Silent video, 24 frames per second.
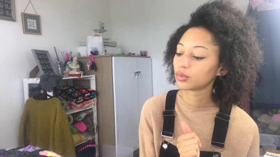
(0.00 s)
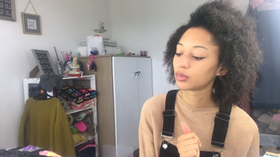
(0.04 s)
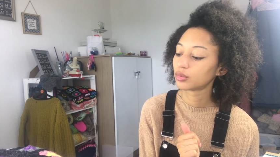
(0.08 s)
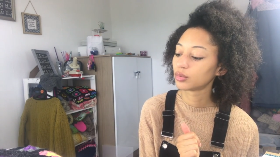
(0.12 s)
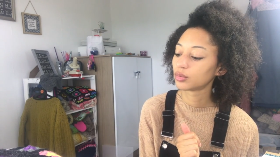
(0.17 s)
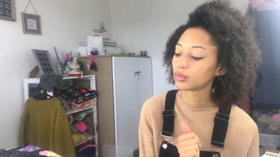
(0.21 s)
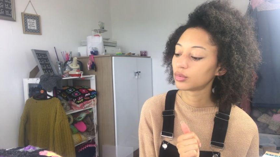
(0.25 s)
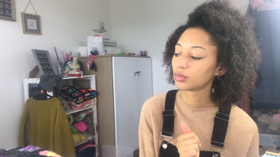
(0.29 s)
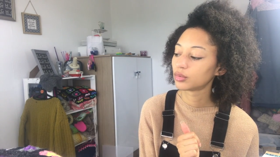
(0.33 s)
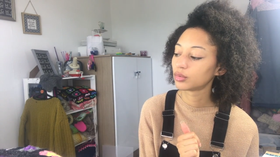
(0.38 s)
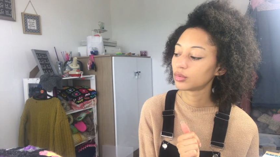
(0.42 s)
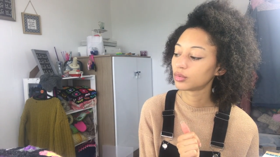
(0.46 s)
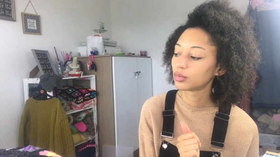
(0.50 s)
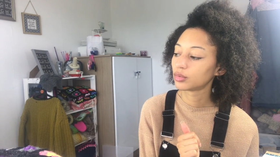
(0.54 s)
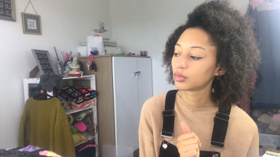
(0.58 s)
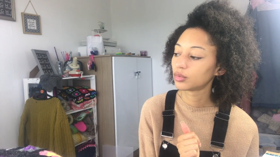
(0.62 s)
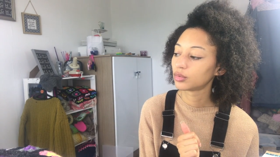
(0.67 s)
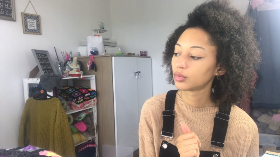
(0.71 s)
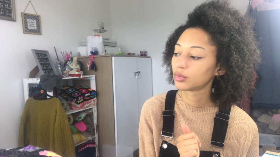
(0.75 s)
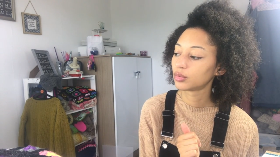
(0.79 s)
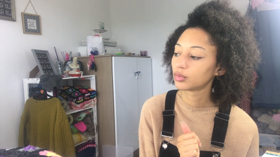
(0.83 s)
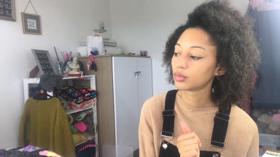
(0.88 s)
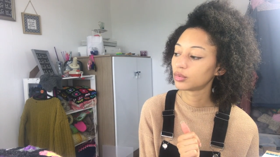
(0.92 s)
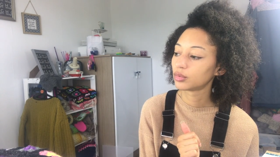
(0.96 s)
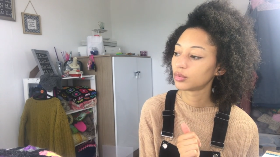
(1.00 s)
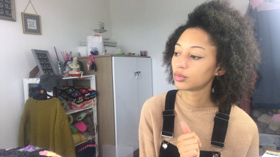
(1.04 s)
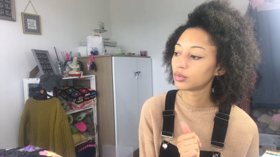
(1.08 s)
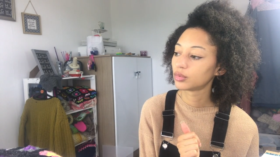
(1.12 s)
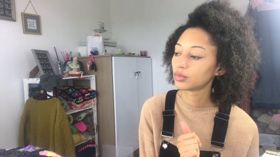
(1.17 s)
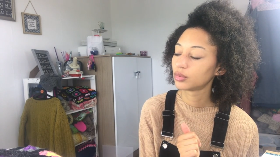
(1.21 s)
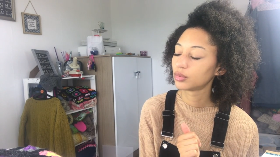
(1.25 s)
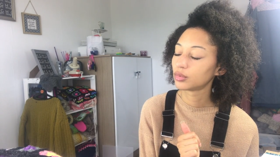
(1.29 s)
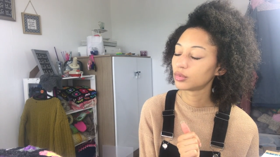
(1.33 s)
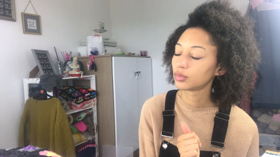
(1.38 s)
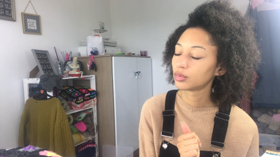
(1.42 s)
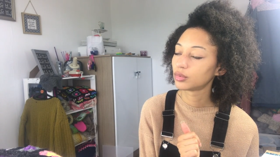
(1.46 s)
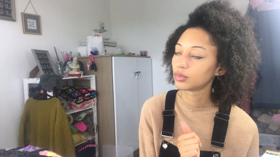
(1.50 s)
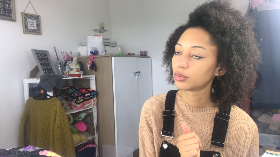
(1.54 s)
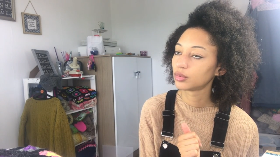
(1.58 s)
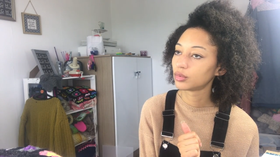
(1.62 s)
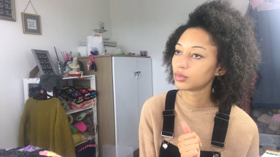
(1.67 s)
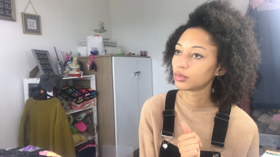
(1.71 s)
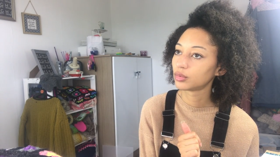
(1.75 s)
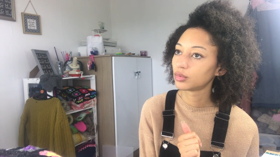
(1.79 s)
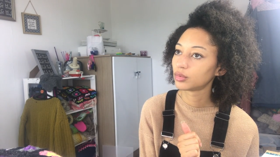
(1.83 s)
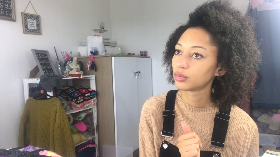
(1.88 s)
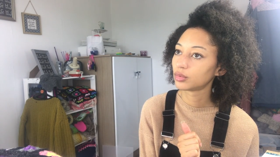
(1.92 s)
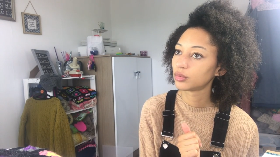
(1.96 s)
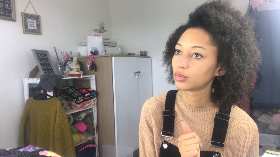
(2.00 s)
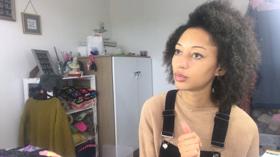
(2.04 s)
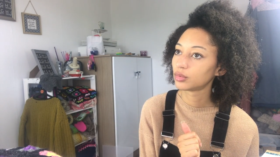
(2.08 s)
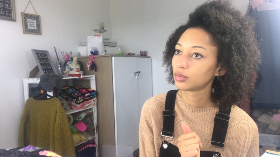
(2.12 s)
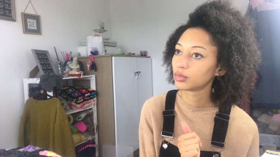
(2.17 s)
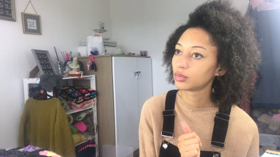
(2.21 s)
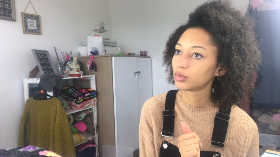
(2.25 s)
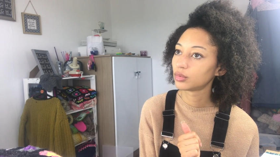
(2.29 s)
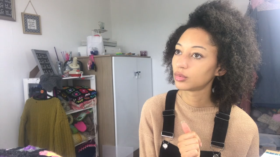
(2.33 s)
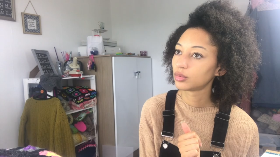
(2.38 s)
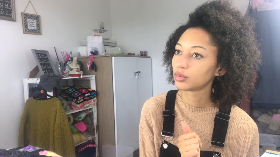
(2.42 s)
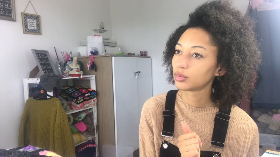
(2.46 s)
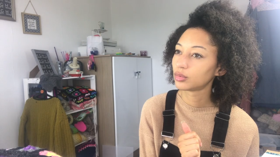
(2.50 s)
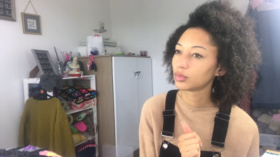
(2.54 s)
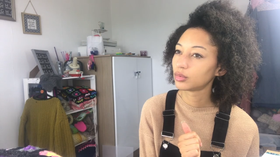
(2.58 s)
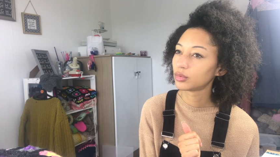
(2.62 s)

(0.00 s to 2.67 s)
Nothing is said.